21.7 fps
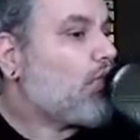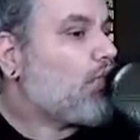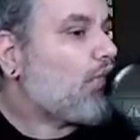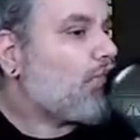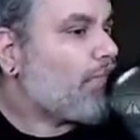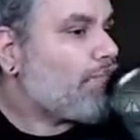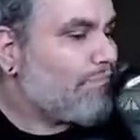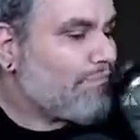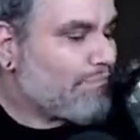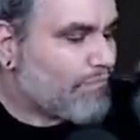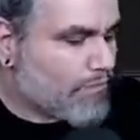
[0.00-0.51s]
I
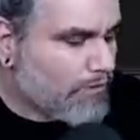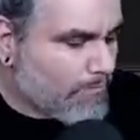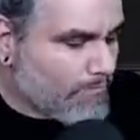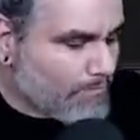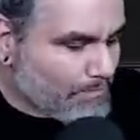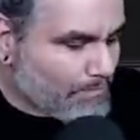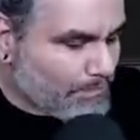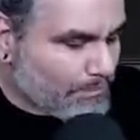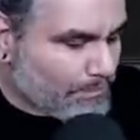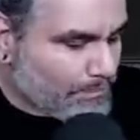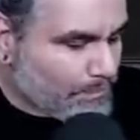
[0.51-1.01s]
don't think that is
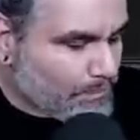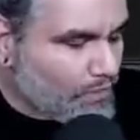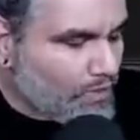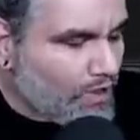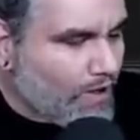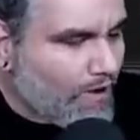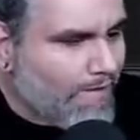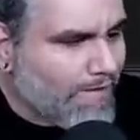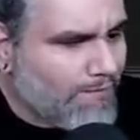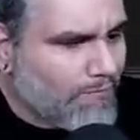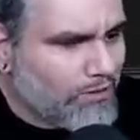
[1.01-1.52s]
cool.
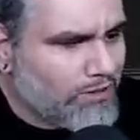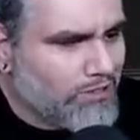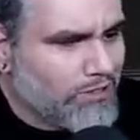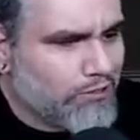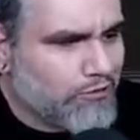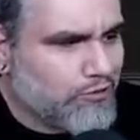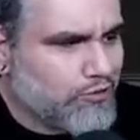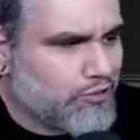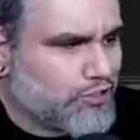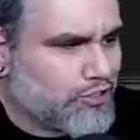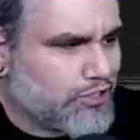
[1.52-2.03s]
We
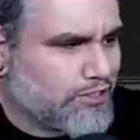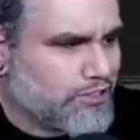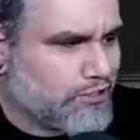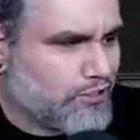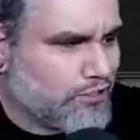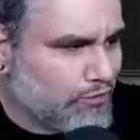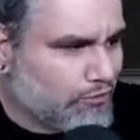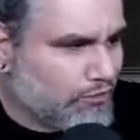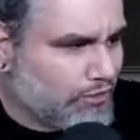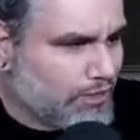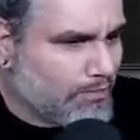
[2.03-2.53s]
literally just, it's
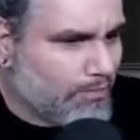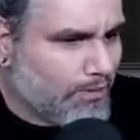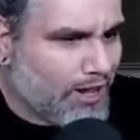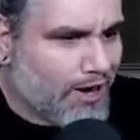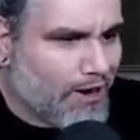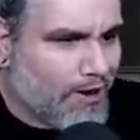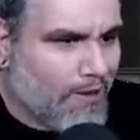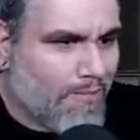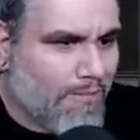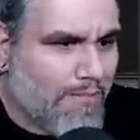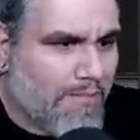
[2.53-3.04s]
literally a
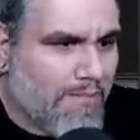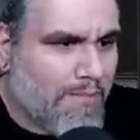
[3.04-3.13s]
blank.